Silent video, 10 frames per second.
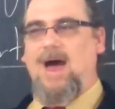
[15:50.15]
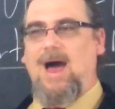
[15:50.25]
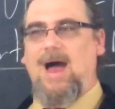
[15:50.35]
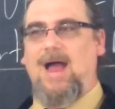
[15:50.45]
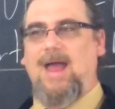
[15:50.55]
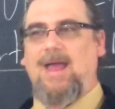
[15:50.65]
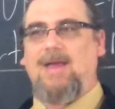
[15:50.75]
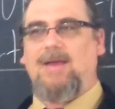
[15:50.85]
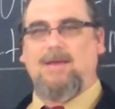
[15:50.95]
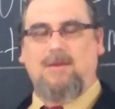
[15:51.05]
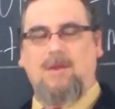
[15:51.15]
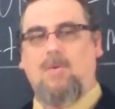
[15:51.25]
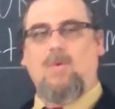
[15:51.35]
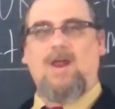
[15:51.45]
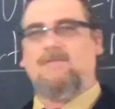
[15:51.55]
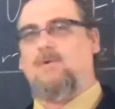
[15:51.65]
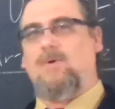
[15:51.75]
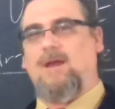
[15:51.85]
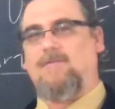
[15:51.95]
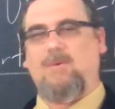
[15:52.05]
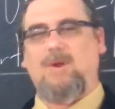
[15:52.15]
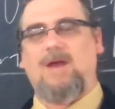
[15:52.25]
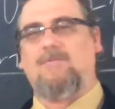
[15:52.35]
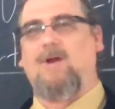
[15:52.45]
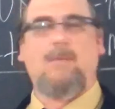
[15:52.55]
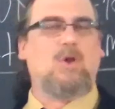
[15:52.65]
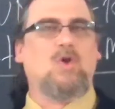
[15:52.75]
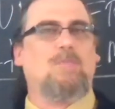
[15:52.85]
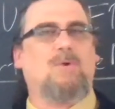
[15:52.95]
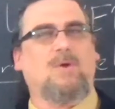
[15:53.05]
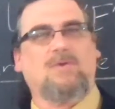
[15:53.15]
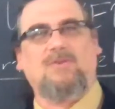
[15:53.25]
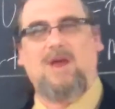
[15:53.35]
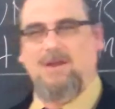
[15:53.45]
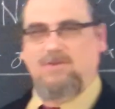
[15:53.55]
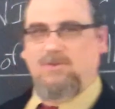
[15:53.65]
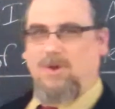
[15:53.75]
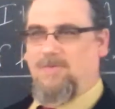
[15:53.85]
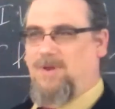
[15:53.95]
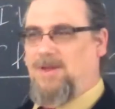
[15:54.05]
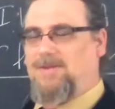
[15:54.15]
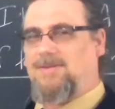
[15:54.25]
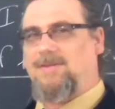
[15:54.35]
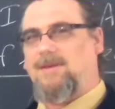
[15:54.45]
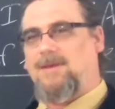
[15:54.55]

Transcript: I, you know, whatever, whatever, whatever. I'm a good person, I deserve it.